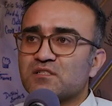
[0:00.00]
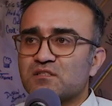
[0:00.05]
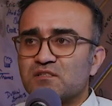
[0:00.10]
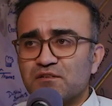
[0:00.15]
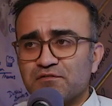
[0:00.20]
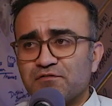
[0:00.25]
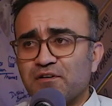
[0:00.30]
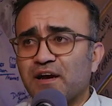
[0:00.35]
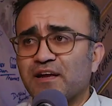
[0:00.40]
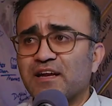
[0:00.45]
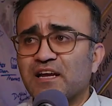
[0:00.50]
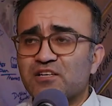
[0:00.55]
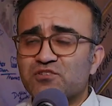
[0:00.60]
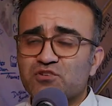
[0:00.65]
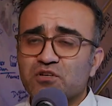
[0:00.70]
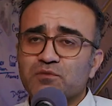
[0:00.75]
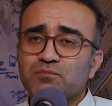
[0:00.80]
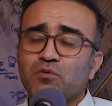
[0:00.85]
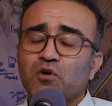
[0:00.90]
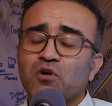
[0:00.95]
the
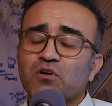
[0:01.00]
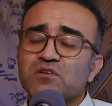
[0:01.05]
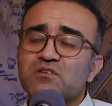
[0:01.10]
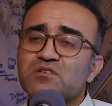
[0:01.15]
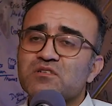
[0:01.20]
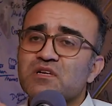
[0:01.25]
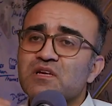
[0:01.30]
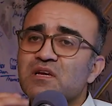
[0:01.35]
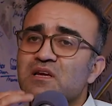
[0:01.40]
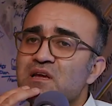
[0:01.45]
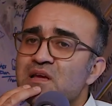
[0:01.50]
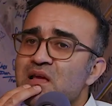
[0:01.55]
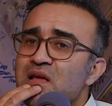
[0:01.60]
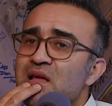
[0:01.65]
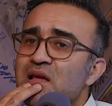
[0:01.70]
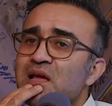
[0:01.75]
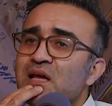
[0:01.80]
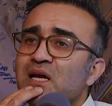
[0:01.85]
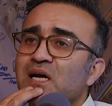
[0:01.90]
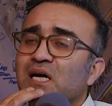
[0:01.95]
financial policy,
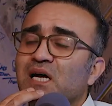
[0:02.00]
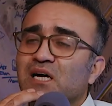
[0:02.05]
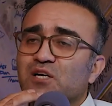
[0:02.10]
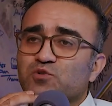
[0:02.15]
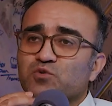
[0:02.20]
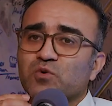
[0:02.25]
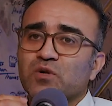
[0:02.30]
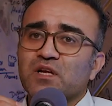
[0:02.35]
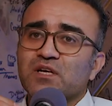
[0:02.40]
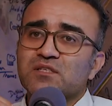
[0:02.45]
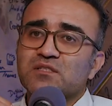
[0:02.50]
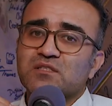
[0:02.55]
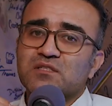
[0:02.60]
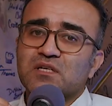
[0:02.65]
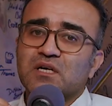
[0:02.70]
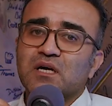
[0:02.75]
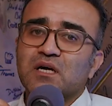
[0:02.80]
as well as